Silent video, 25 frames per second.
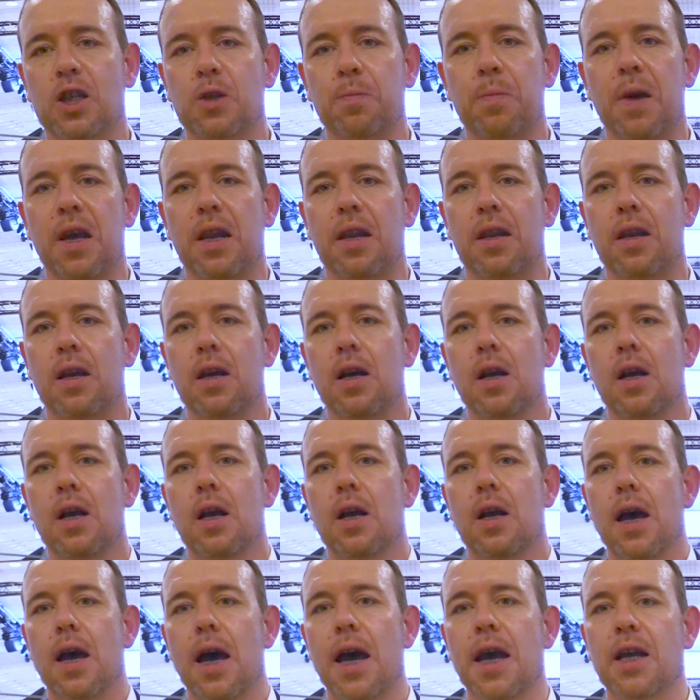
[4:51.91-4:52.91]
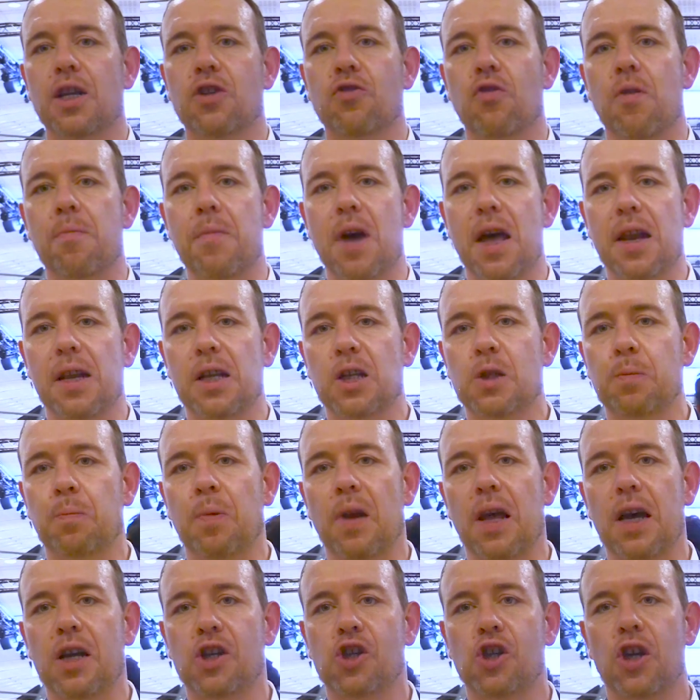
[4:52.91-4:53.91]
It's been a tremendous
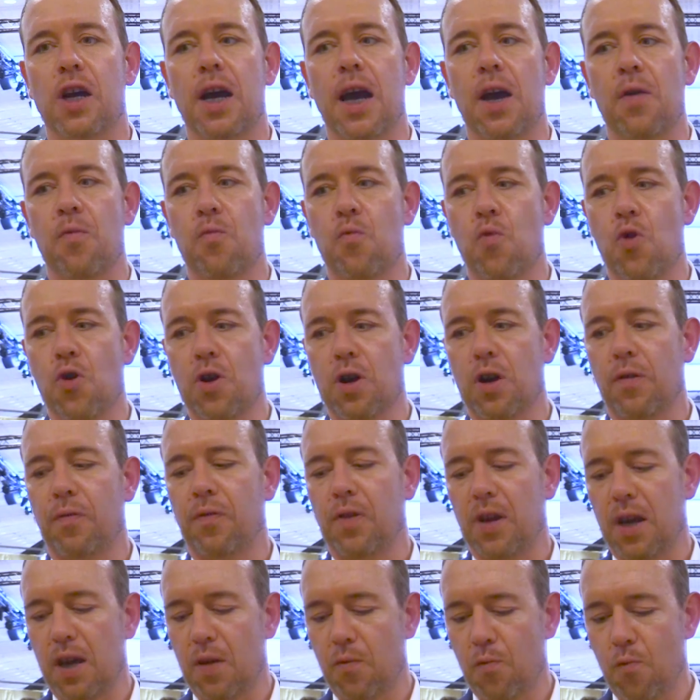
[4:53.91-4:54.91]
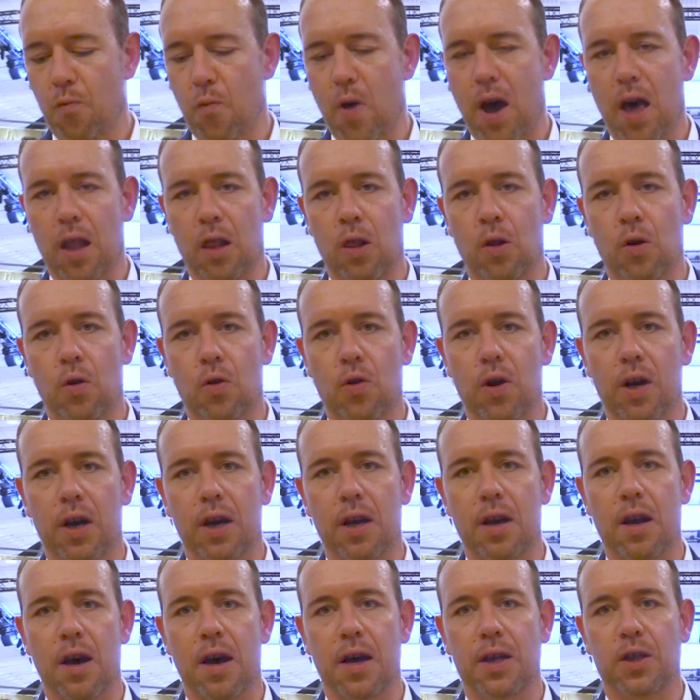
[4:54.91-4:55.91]
pleasure, a wonderfully well
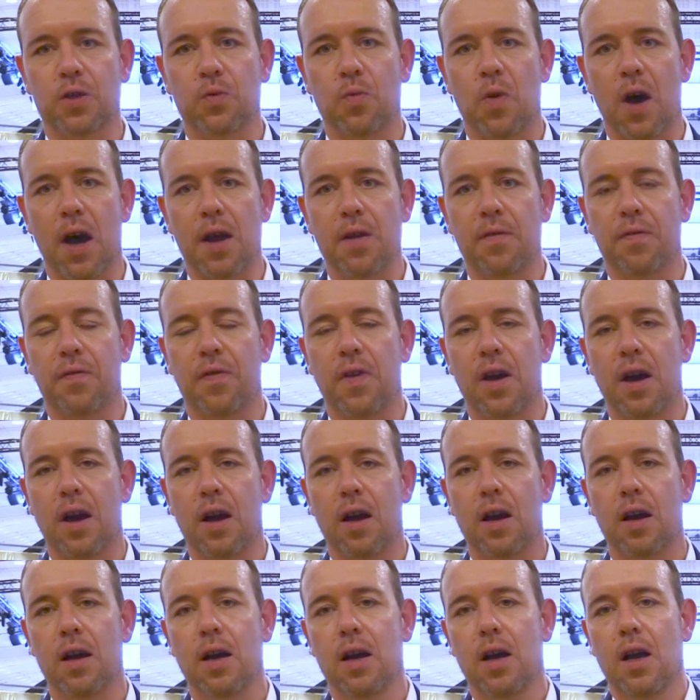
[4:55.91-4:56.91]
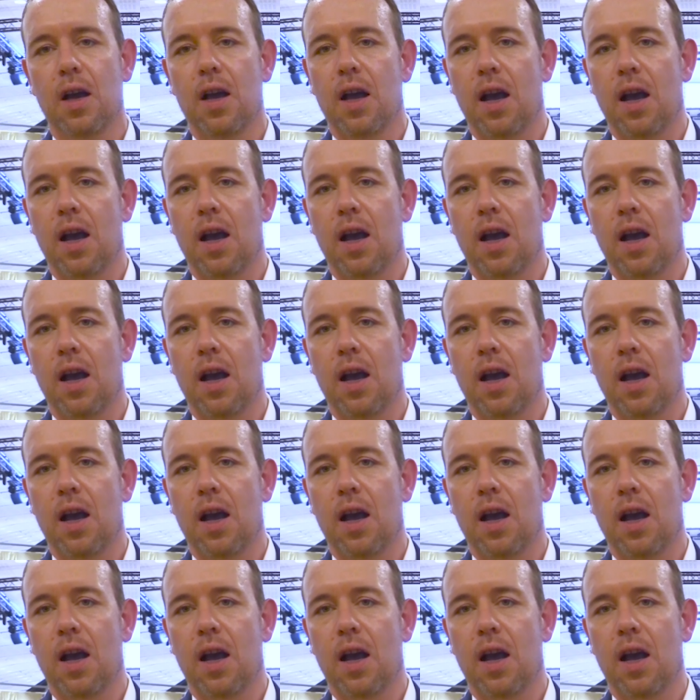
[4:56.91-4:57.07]
organized wine fair